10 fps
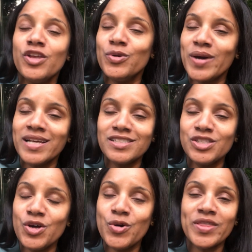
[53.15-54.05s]
You guys
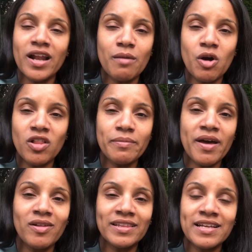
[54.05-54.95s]
know that I'm all
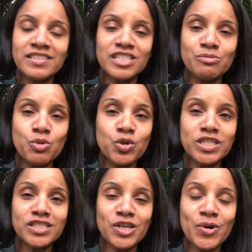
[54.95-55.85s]
about less is more
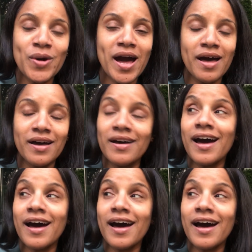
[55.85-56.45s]
so uh,